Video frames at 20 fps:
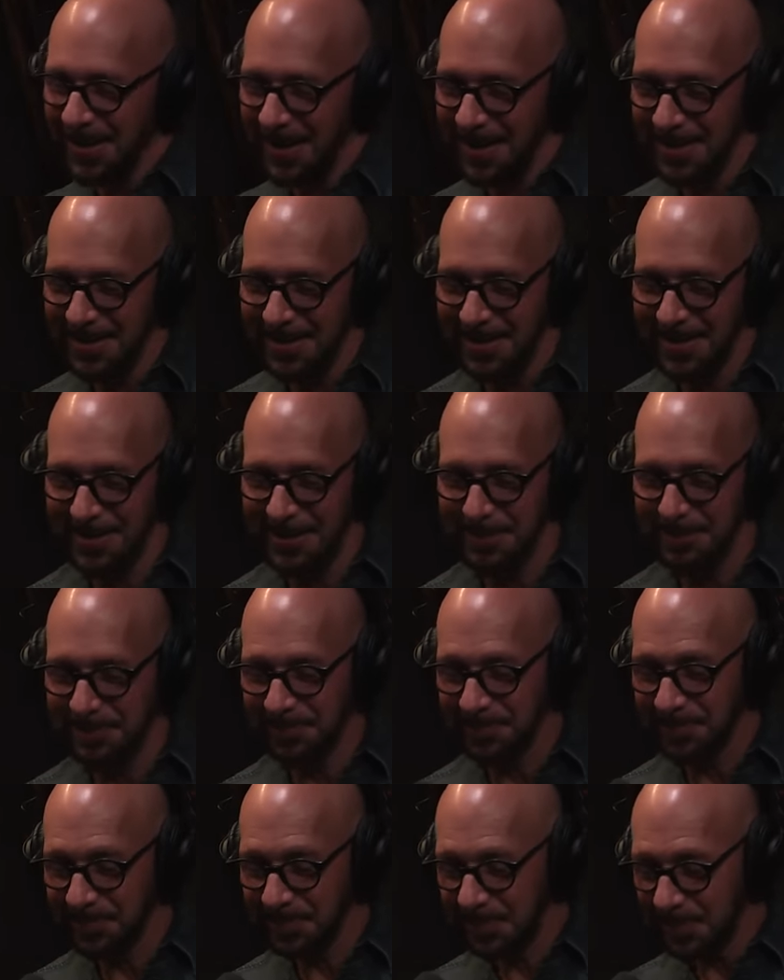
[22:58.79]
and uh,
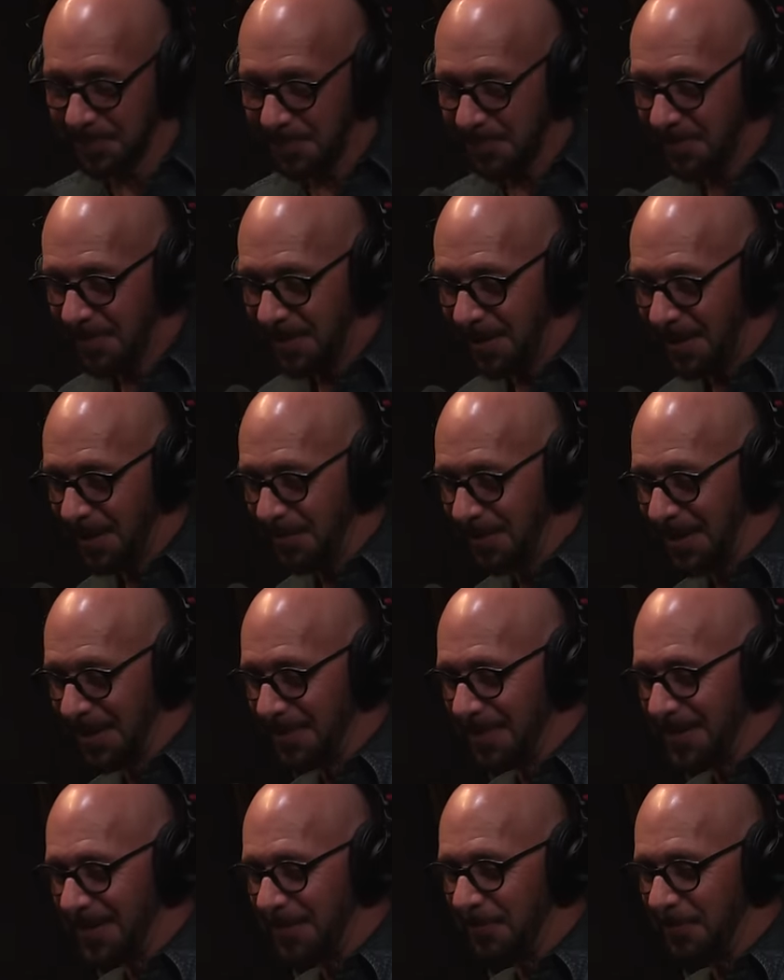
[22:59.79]
I mean, I
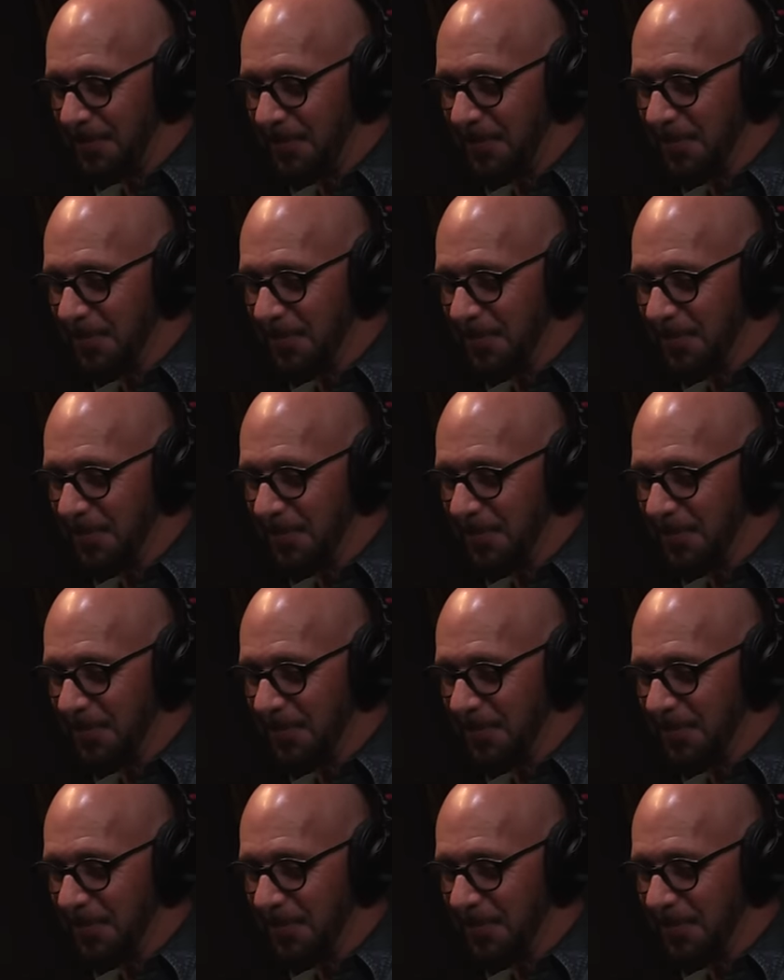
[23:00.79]
think